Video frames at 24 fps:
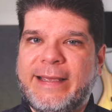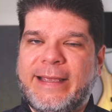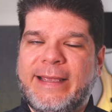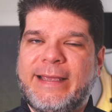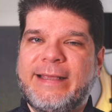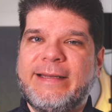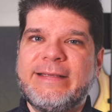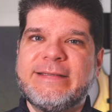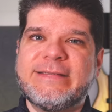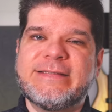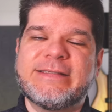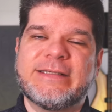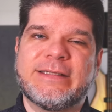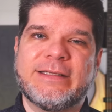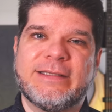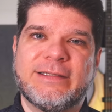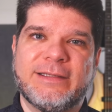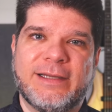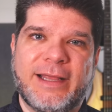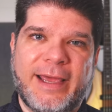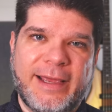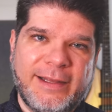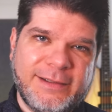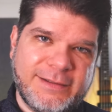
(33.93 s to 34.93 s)
it is
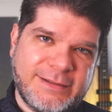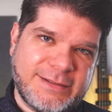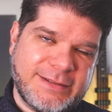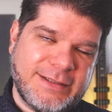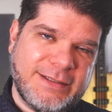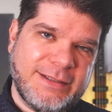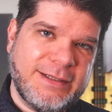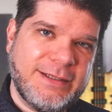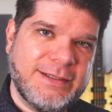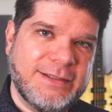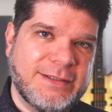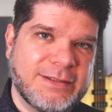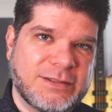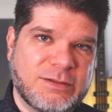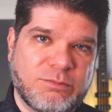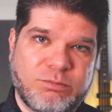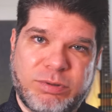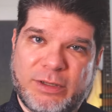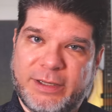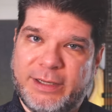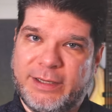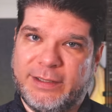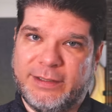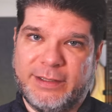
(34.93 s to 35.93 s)
an L C D
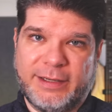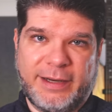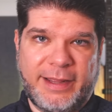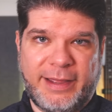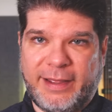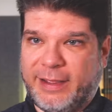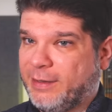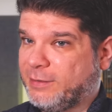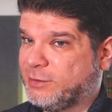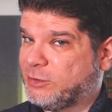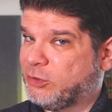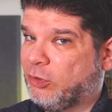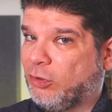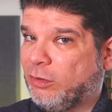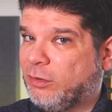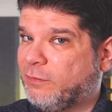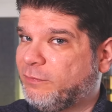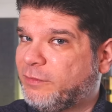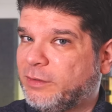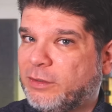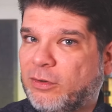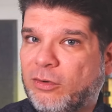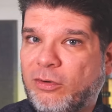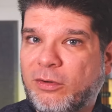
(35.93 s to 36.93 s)
display that has all
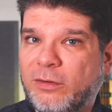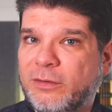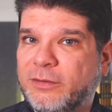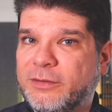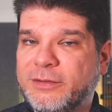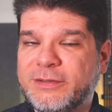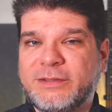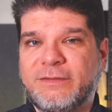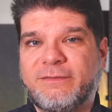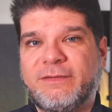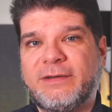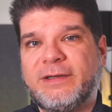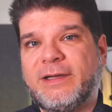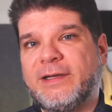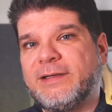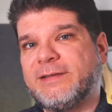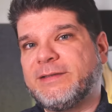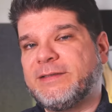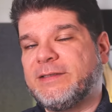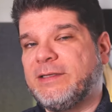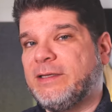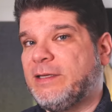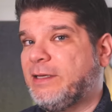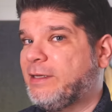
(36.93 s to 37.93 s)
of the colors of an L
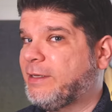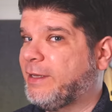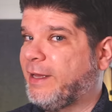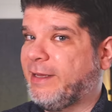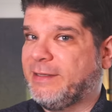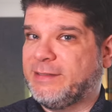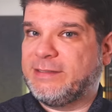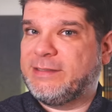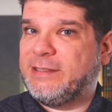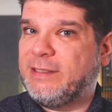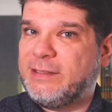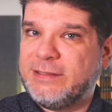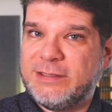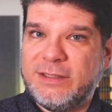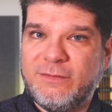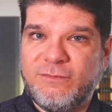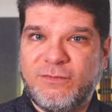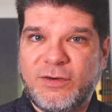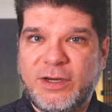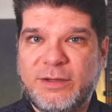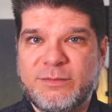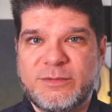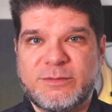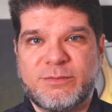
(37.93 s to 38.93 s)
C D, it has sixty
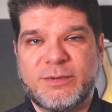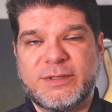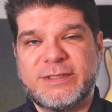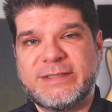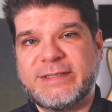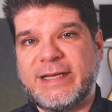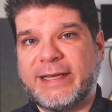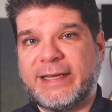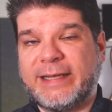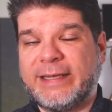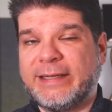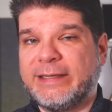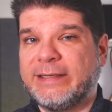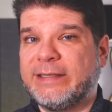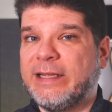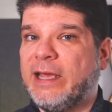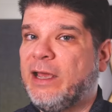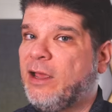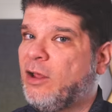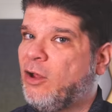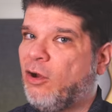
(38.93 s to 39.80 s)
frames per second,